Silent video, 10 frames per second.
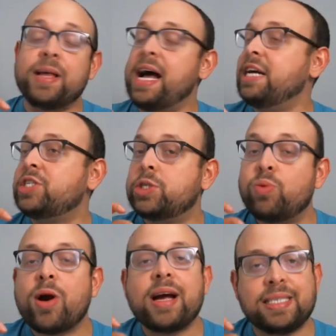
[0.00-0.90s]
I
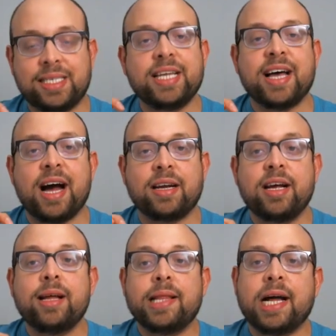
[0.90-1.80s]
swear I see that
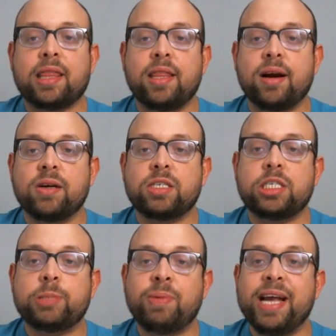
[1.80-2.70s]
their
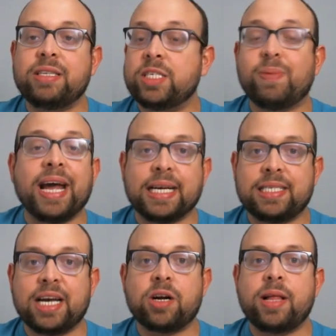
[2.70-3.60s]
speed
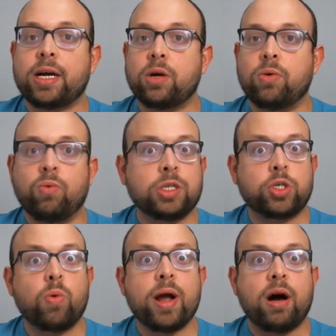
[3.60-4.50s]
spikes, and you're like, what's
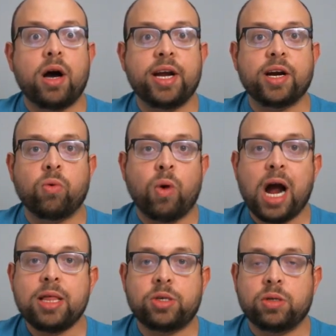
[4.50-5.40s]
going on here?
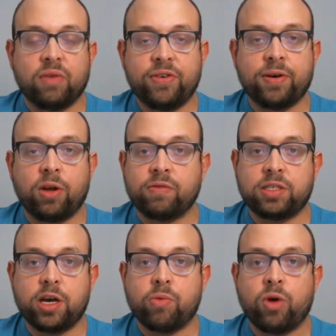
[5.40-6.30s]
Why are they so difficult all of a
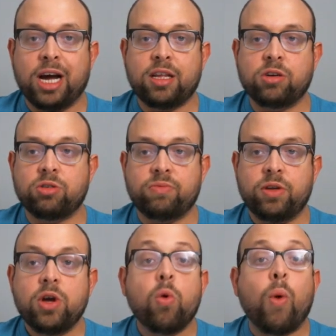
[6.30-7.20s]
sudden?
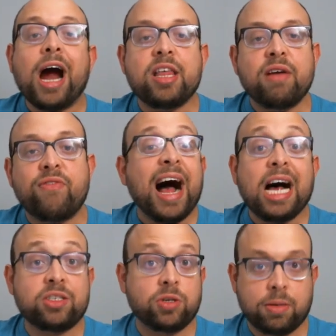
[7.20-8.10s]
Why are they
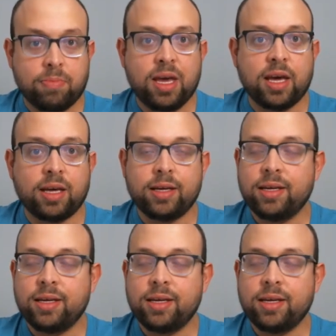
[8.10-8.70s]
faster than me?